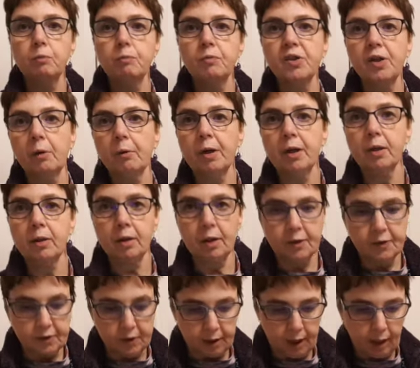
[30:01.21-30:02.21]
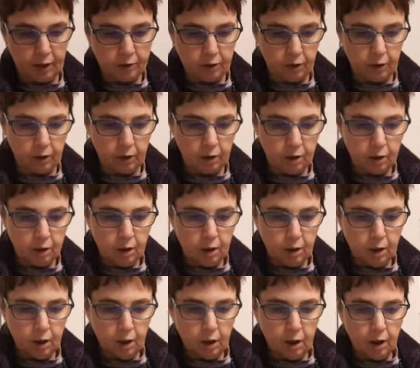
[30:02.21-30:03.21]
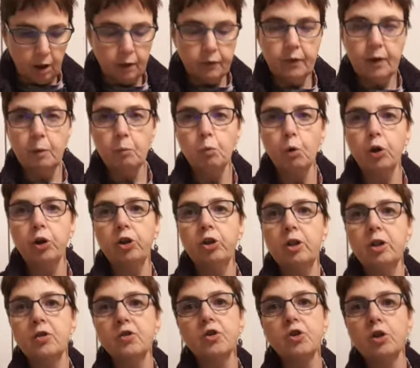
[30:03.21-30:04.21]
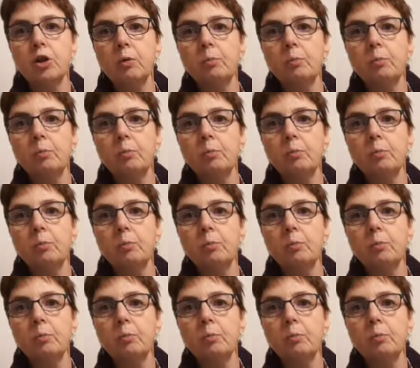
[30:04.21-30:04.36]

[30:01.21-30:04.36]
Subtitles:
sew anything together. And then what you need to do